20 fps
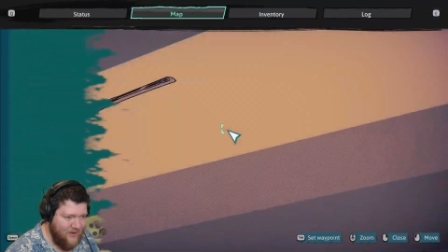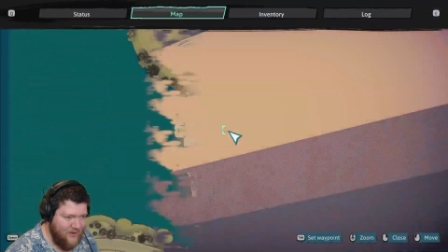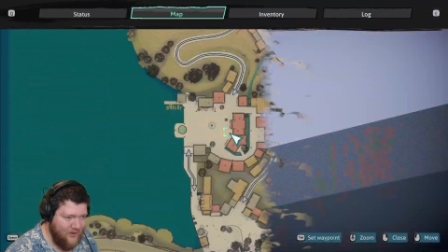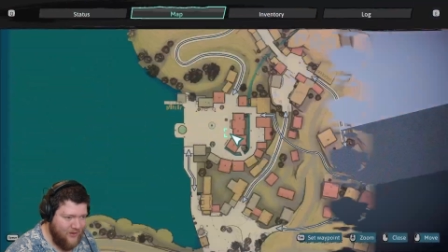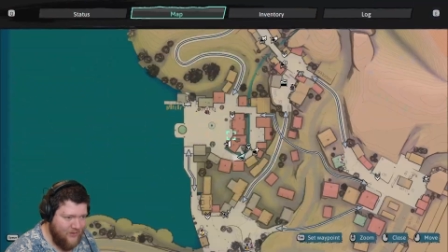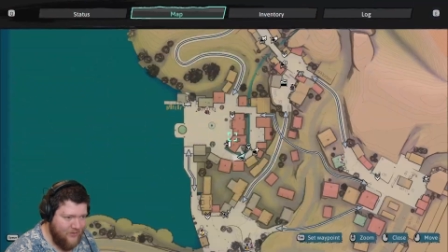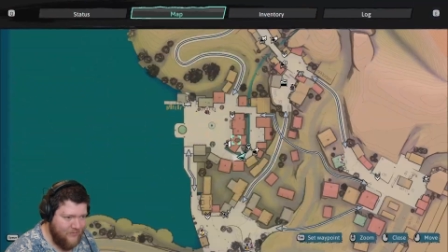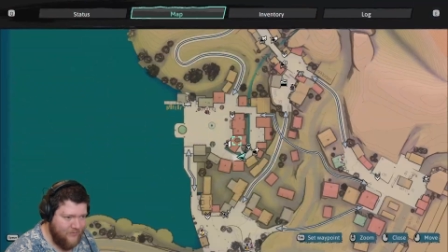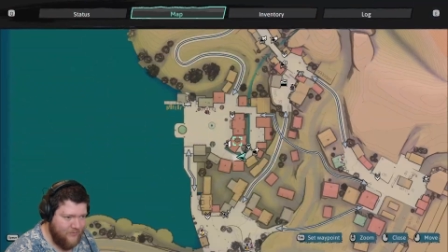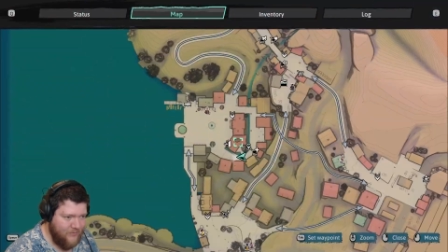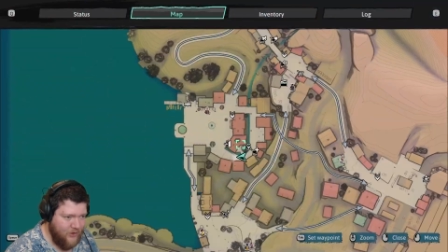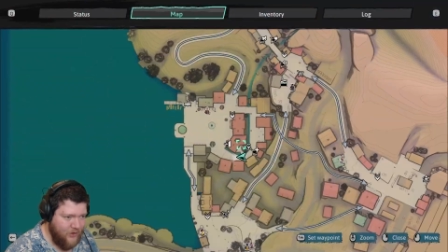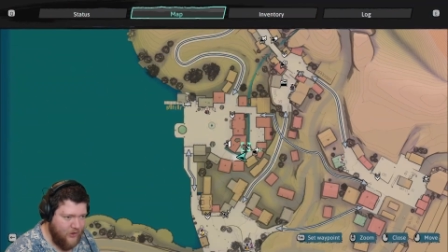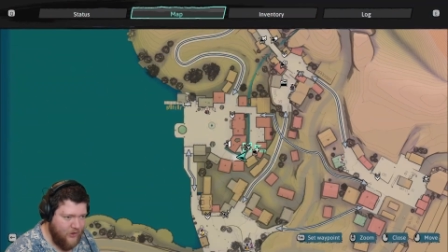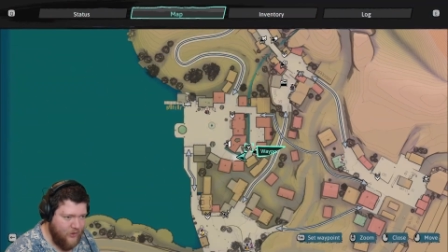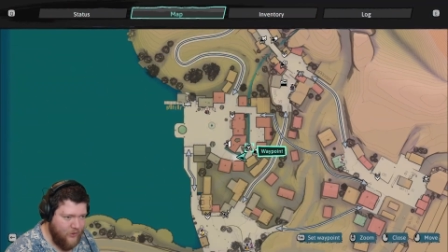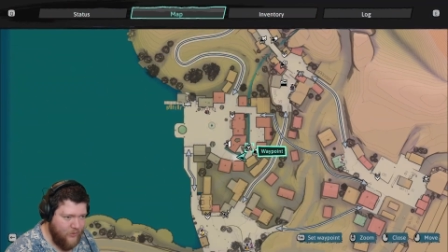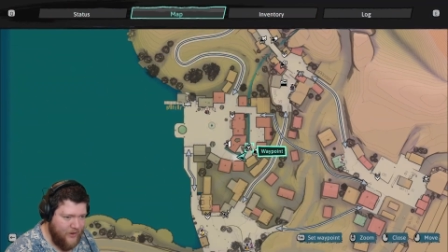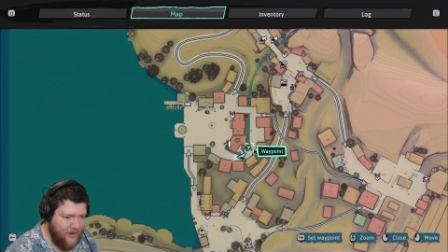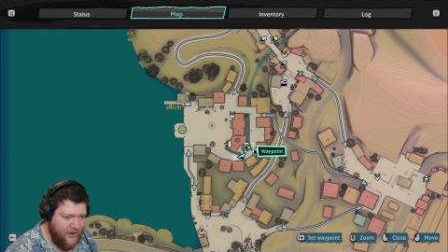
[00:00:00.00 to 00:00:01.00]
Oh,
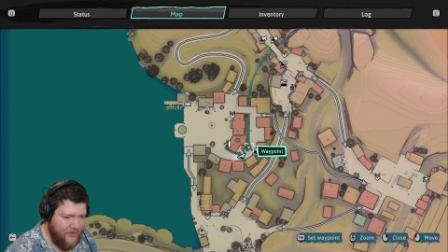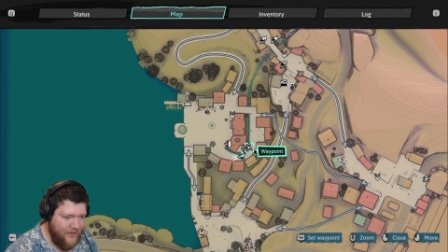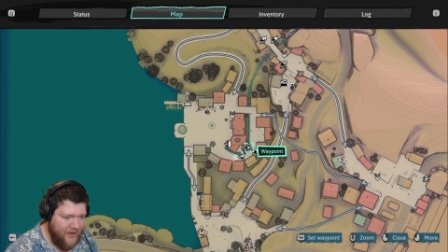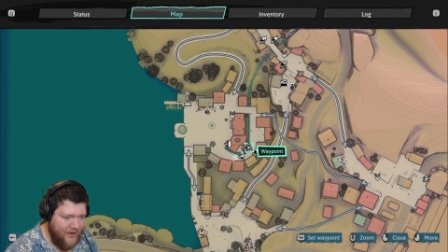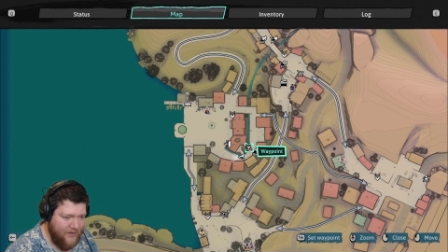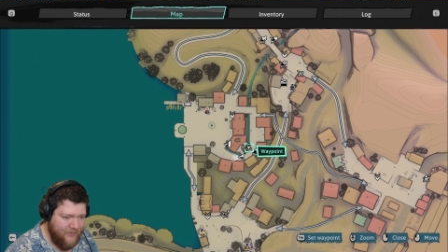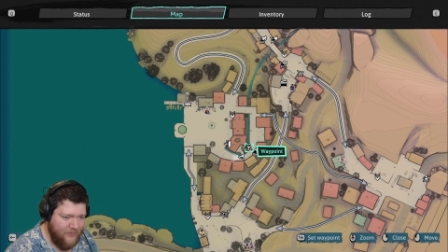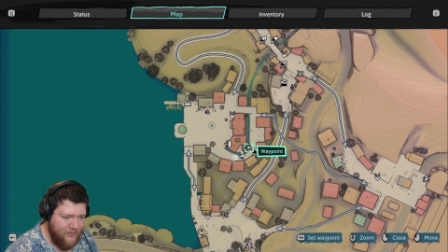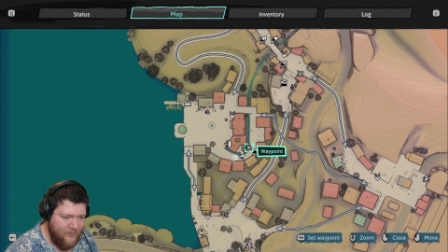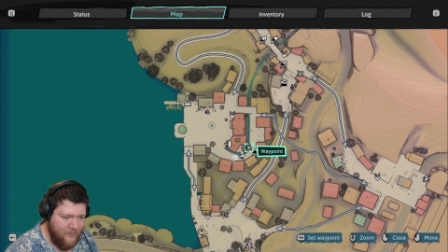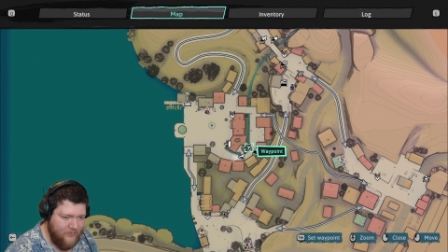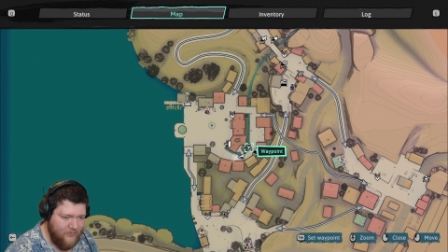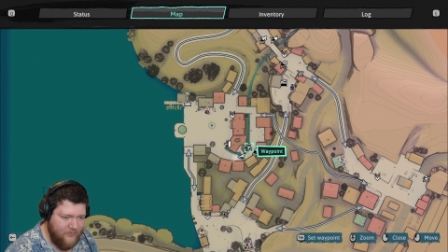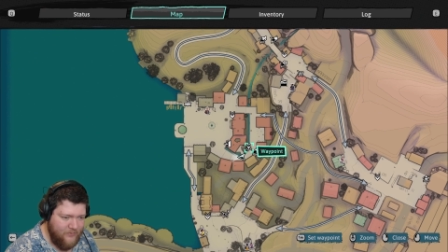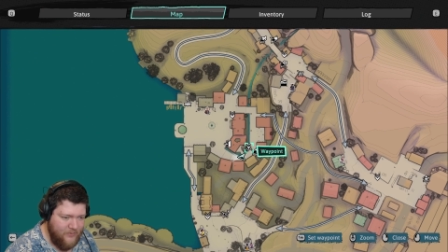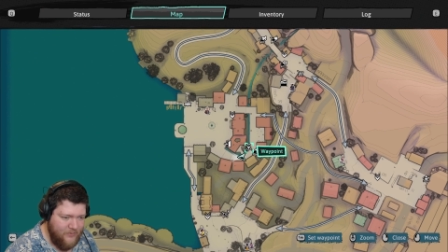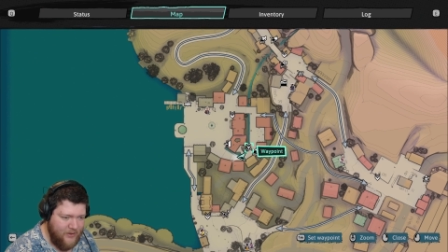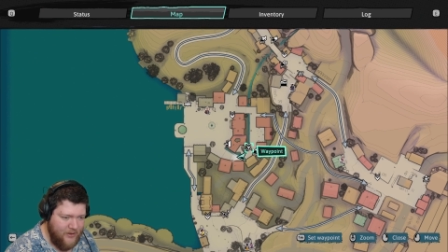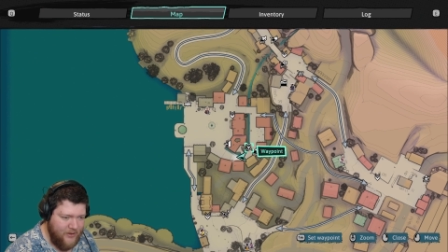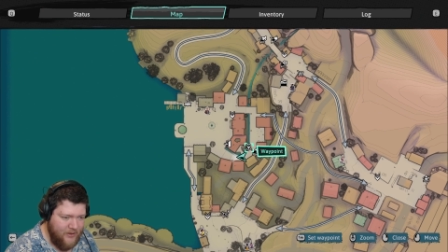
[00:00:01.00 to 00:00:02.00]
oh wow. That
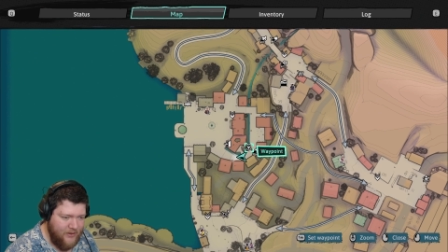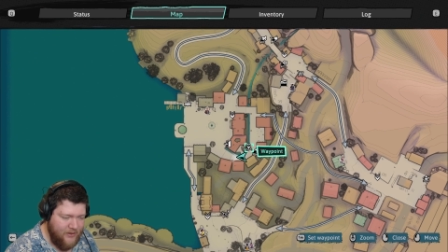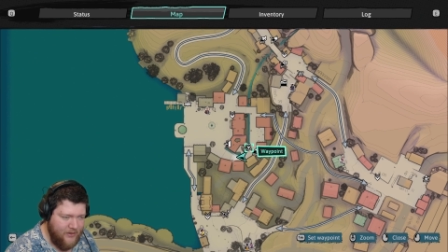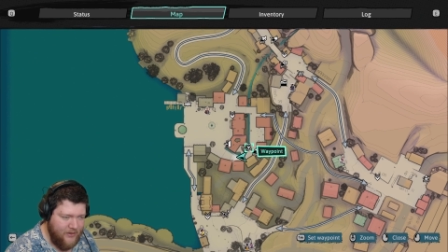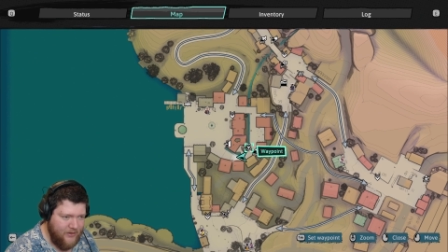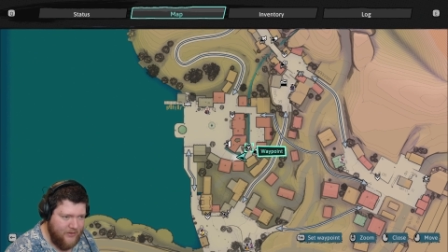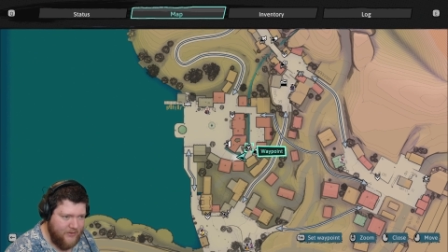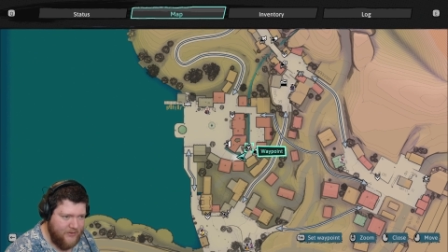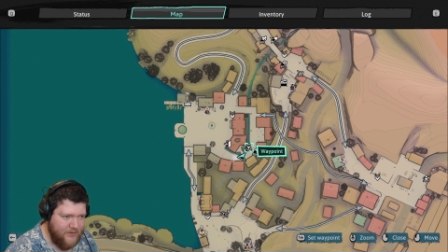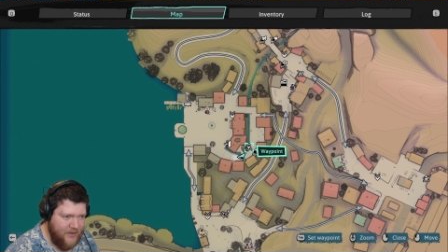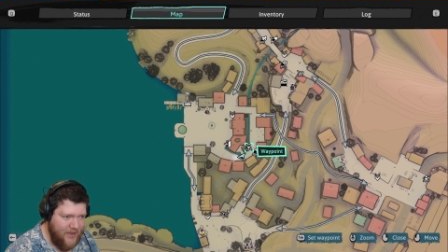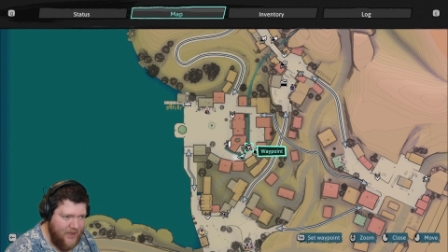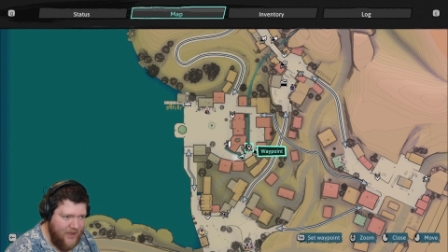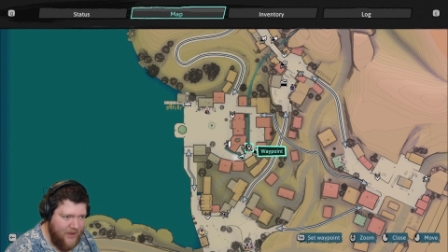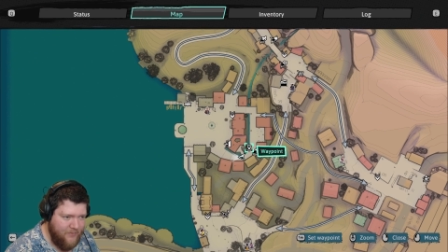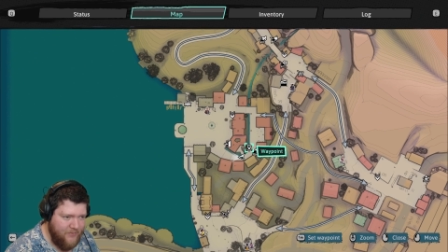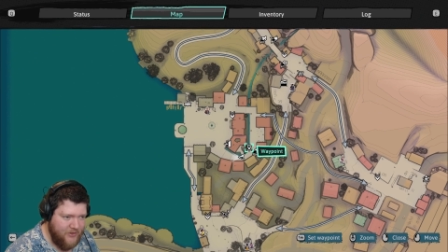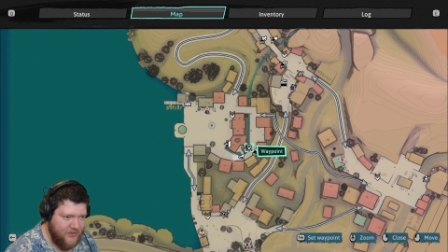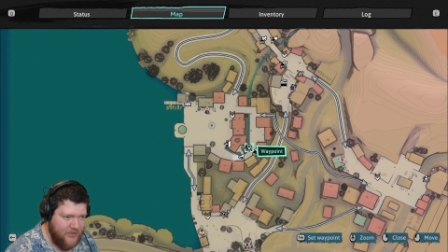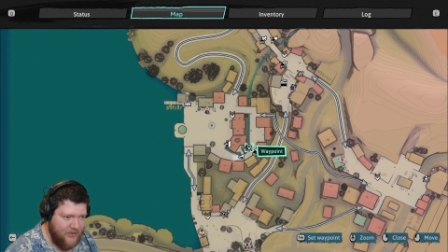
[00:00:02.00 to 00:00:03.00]
uh,
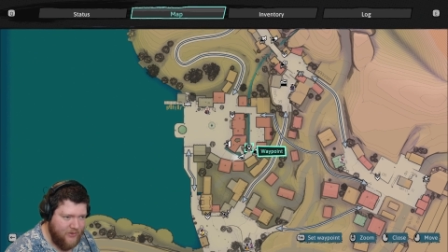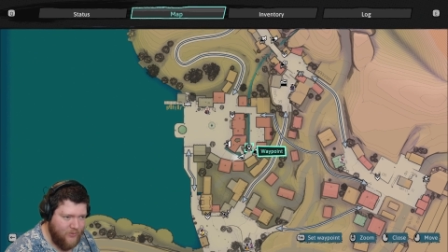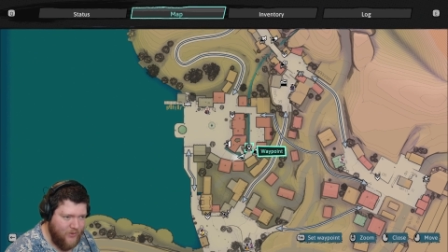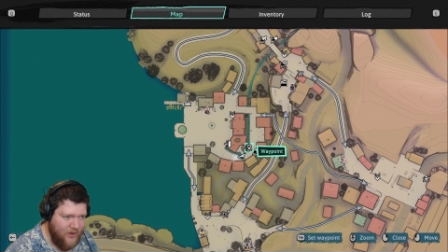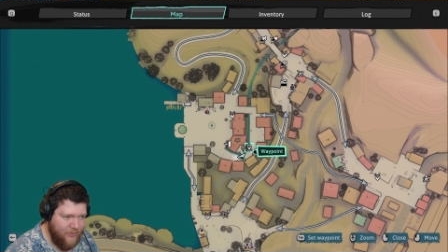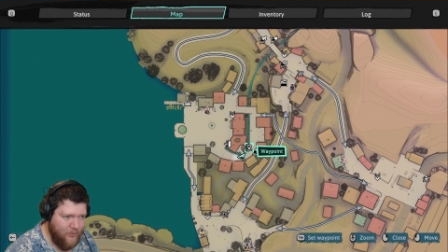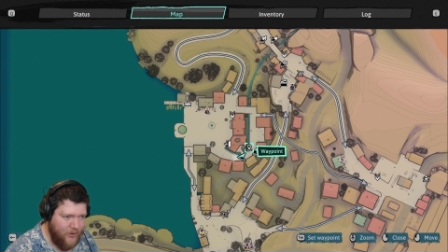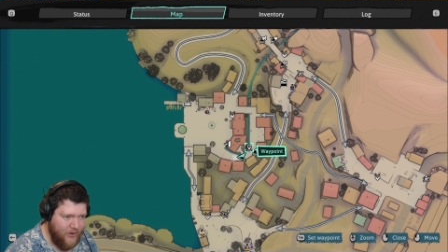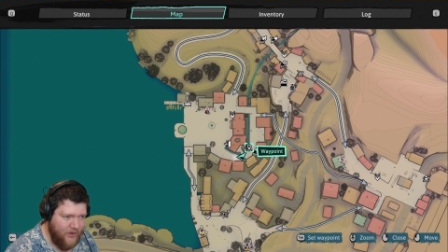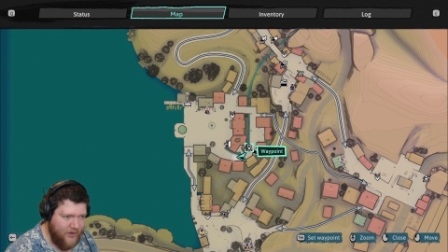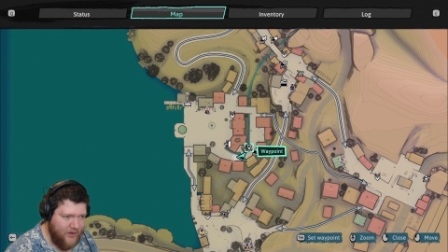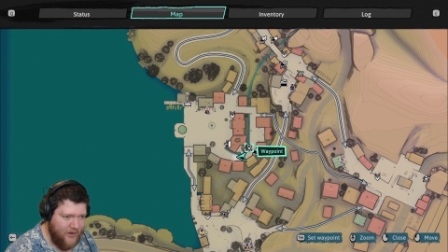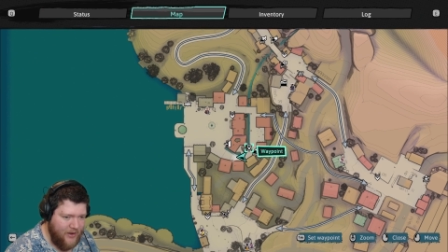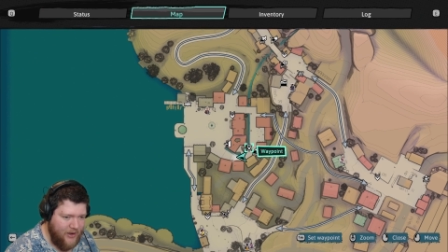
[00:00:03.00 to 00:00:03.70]
tab to set a waypoint.